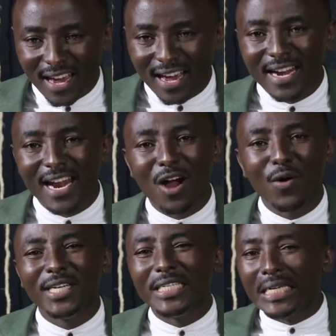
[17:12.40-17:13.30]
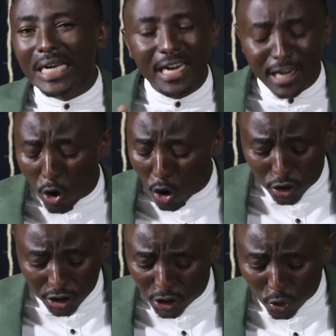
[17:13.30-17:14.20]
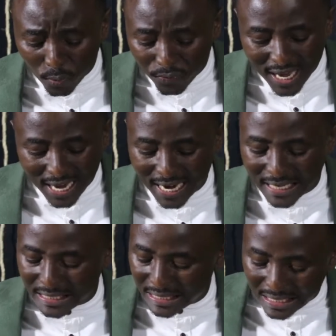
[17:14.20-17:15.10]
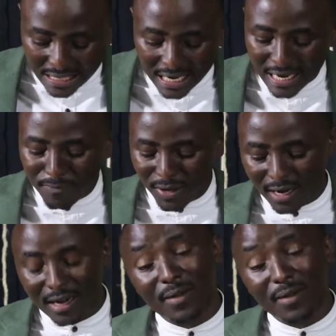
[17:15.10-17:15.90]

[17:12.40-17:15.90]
And now it really haunts you. It's really big.